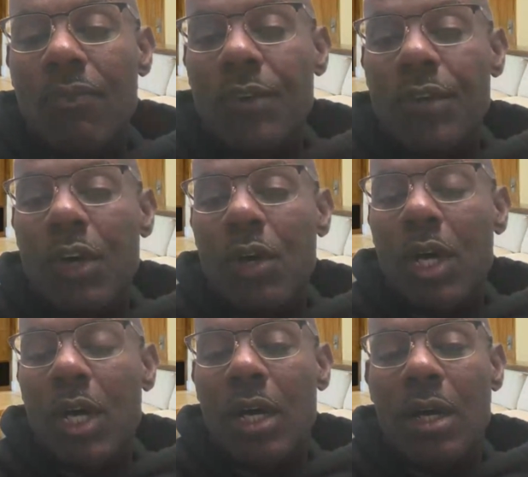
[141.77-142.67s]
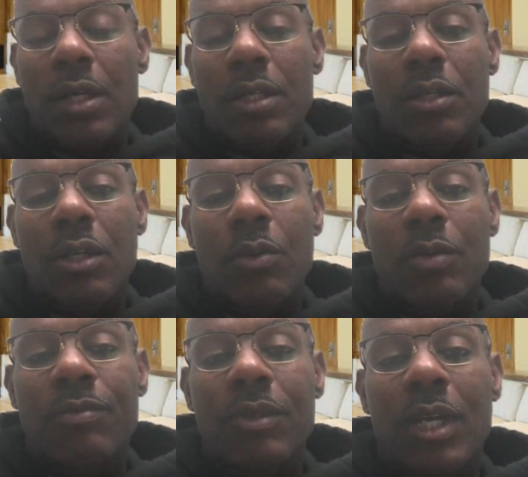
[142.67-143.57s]
You know,
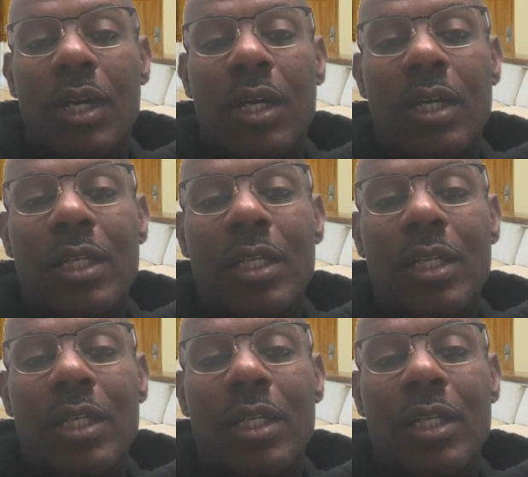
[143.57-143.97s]
with now